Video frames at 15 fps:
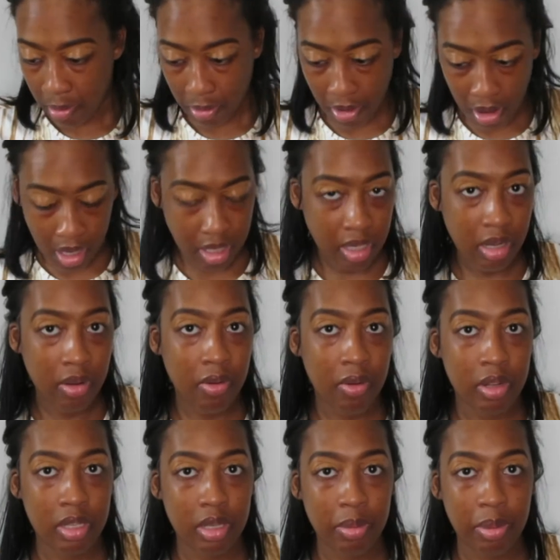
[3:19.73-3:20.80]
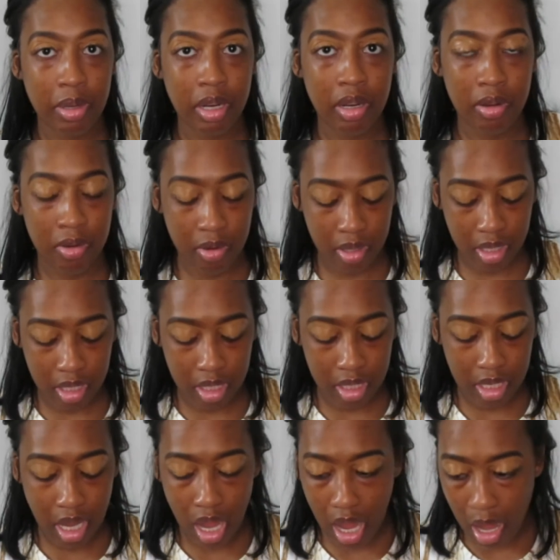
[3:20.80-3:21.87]
Also going to put it on the
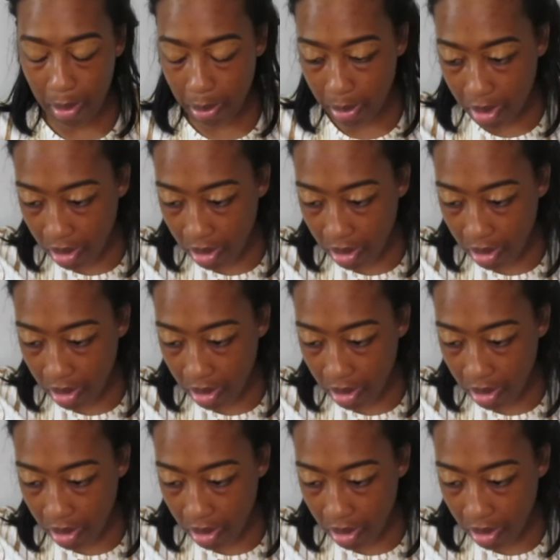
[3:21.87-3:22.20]
top